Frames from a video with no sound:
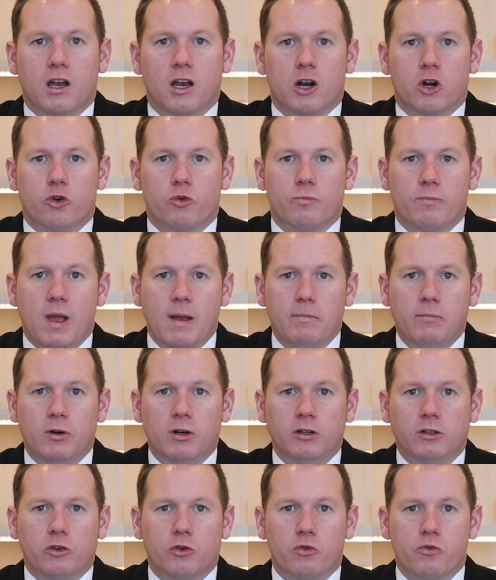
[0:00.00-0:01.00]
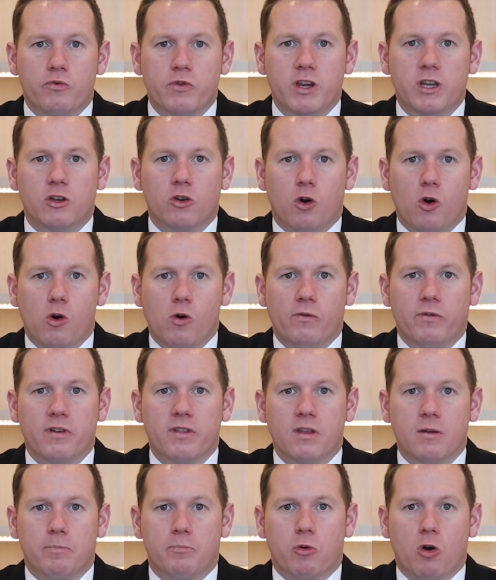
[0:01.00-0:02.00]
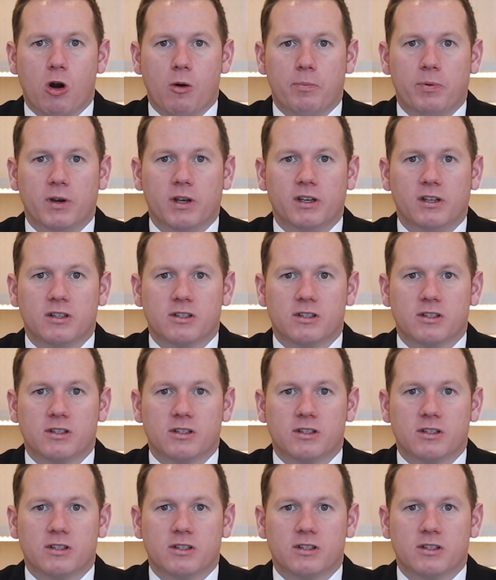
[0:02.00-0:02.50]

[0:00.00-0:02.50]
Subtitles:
Remember to read over the property